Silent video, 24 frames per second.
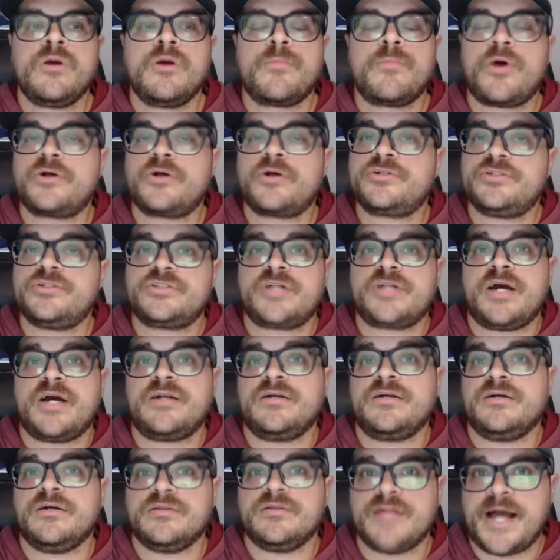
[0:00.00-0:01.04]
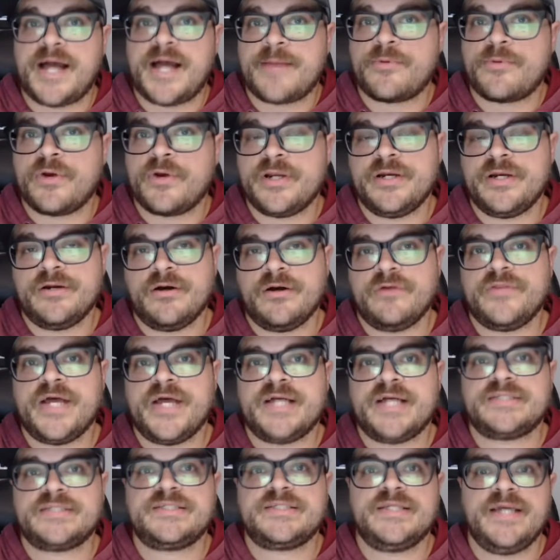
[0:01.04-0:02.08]
Partridge kind of elaborated on
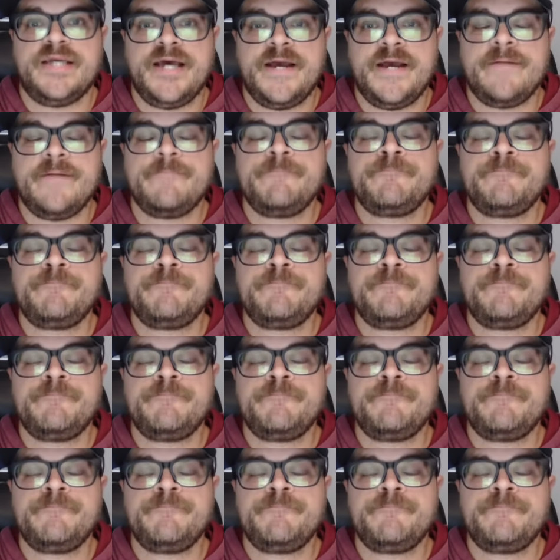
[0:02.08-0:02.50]
that today.